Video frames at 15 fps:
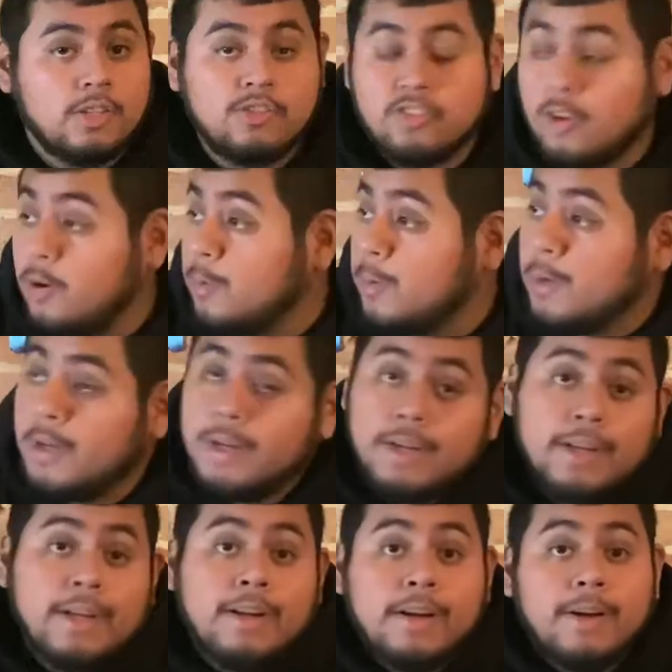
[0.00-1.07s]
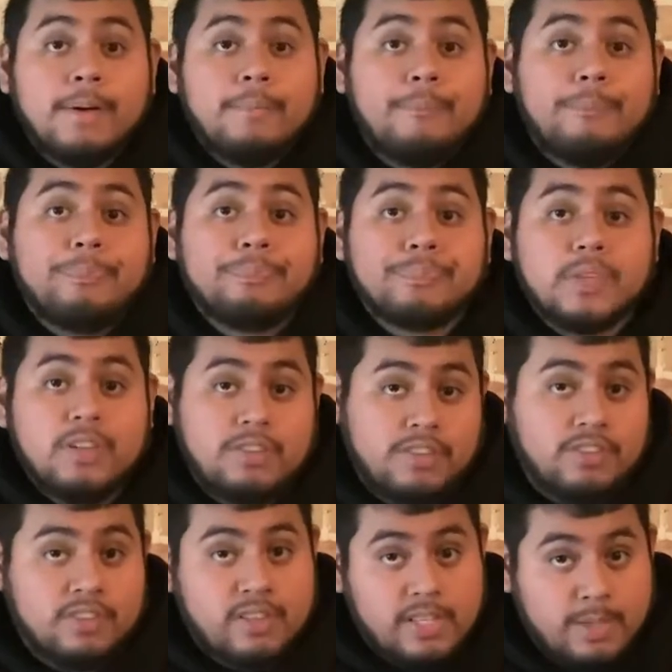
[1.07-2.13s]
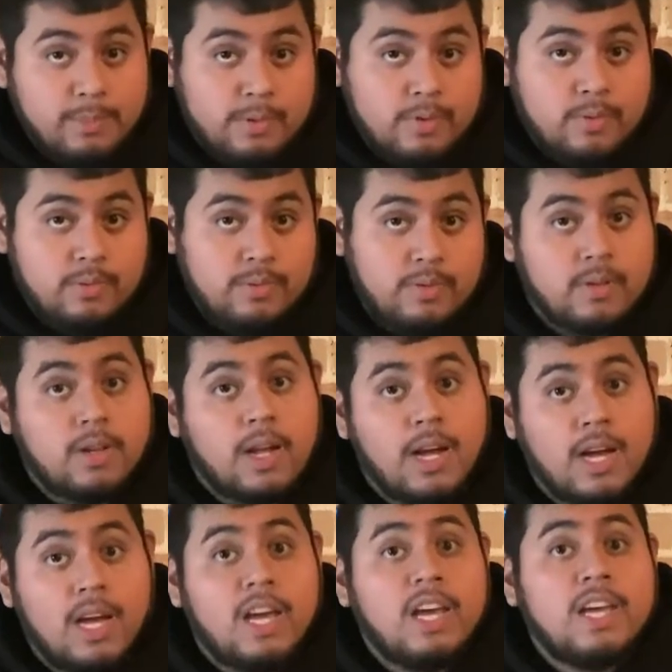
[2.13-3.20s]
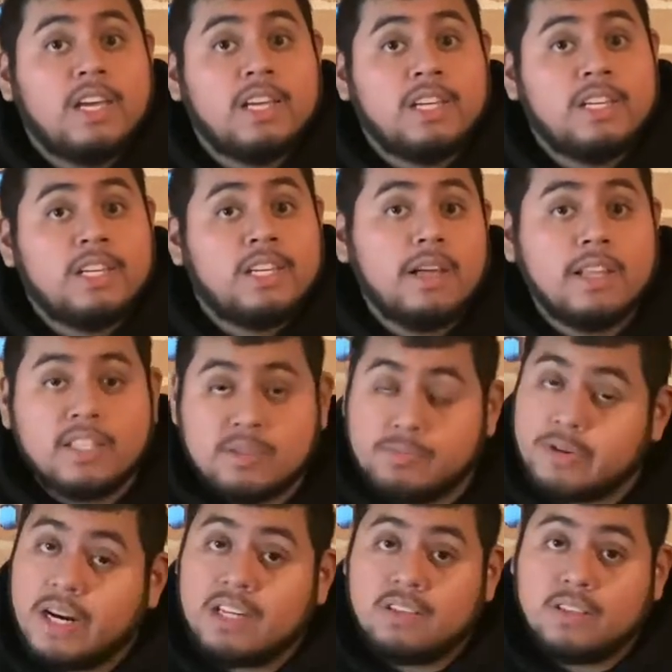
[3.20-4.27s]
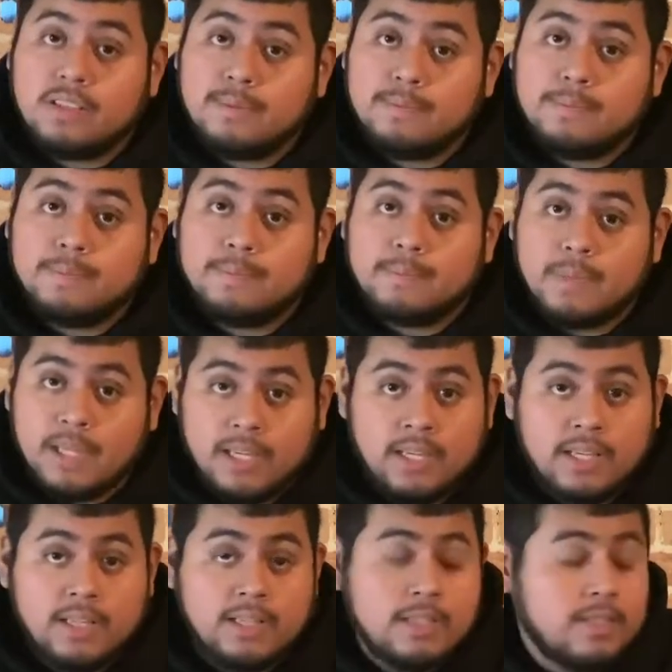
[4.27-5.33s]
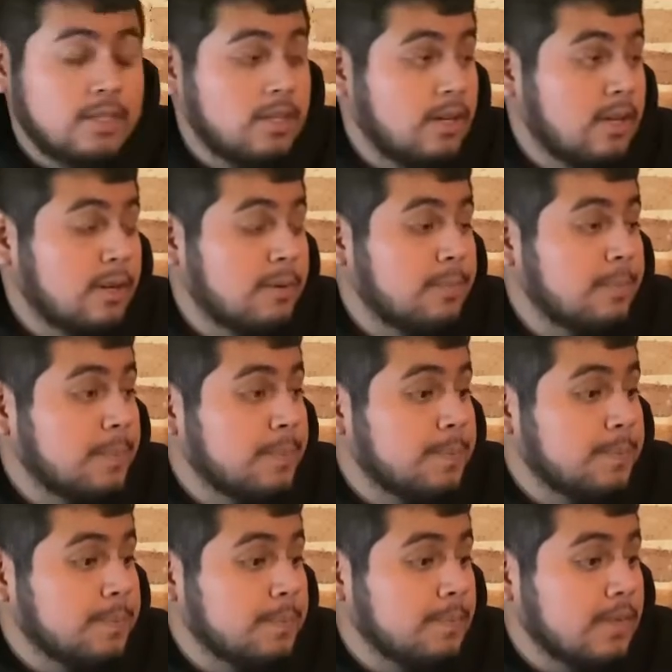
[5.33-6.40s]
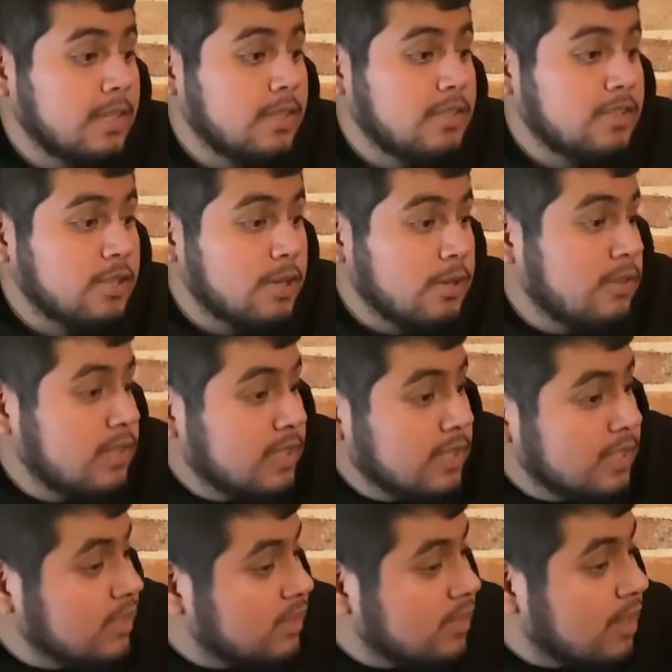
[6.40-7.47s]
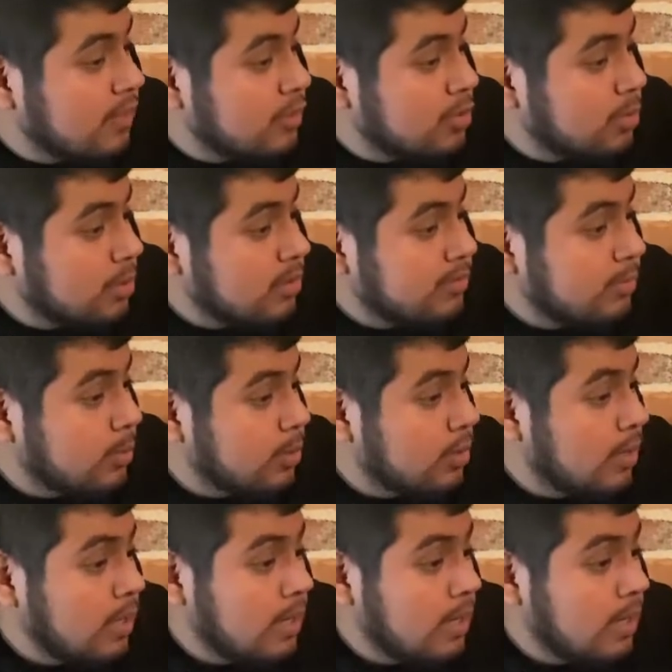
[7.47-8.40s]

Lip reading: So, a disclaimer: I like to procrastinate, and it's currently 7:24